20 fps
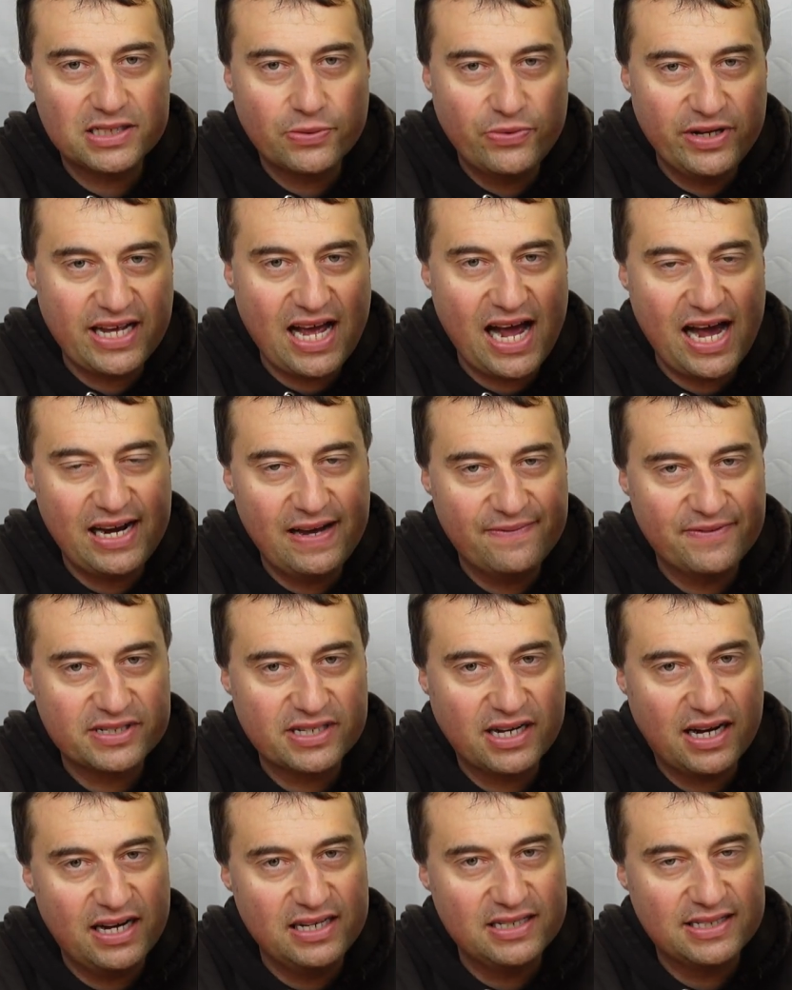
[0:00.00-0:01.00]
so we can
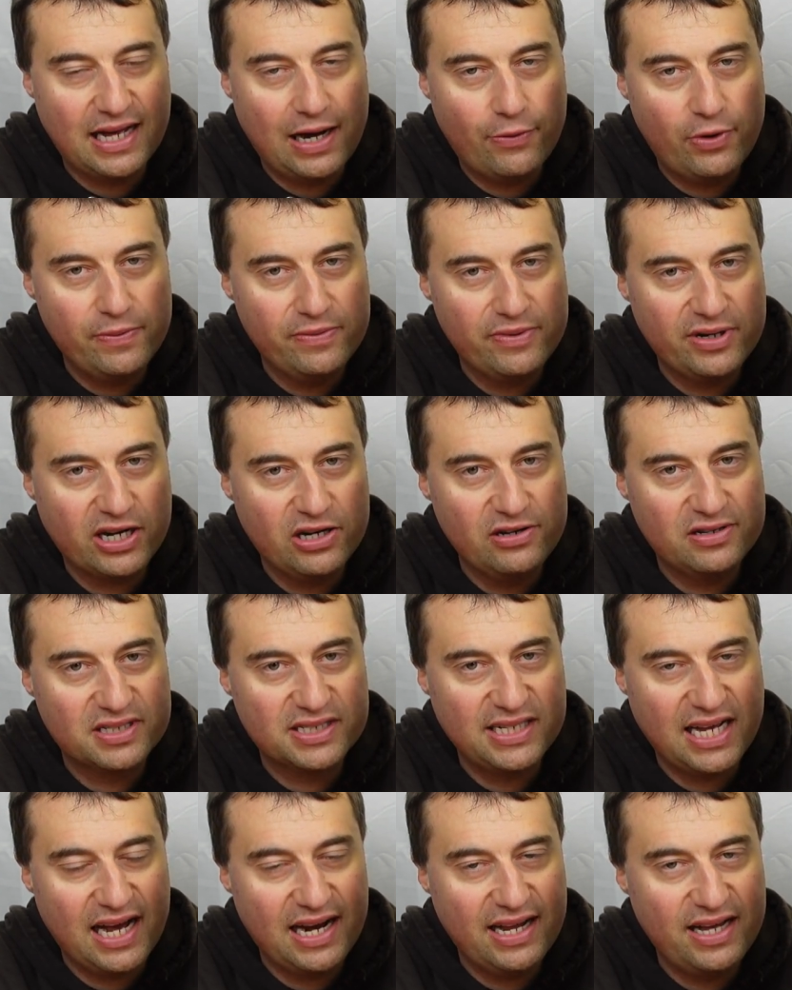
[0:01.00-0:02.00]
advertise that when we go to
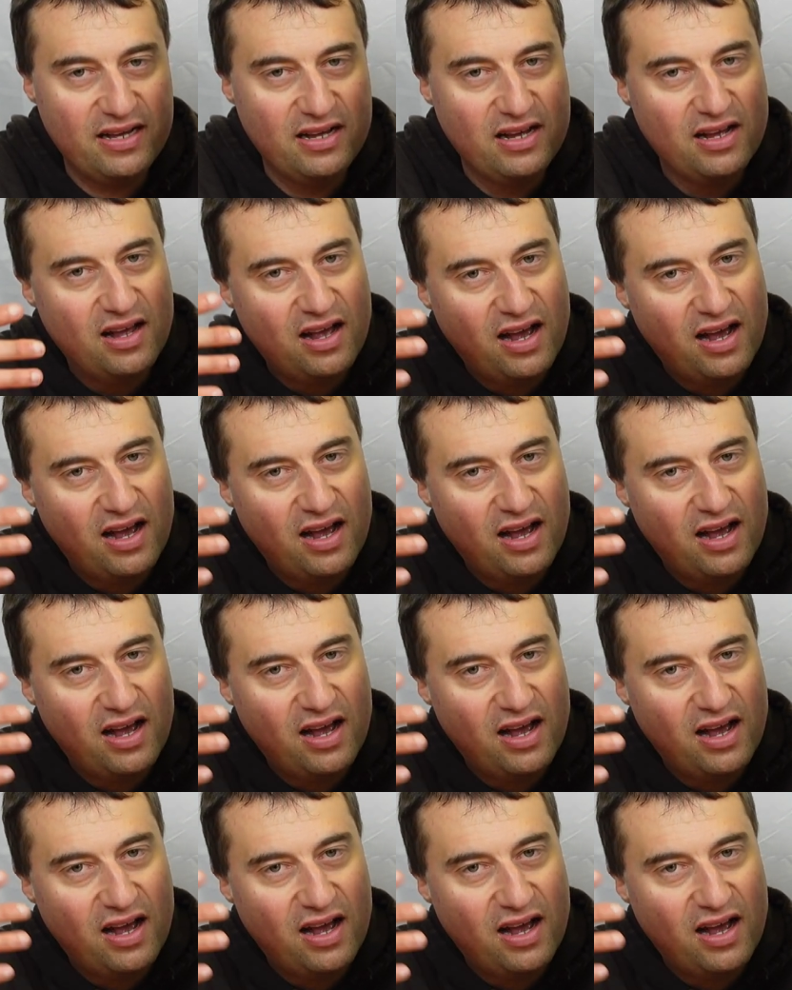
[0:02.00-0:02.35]
sell it,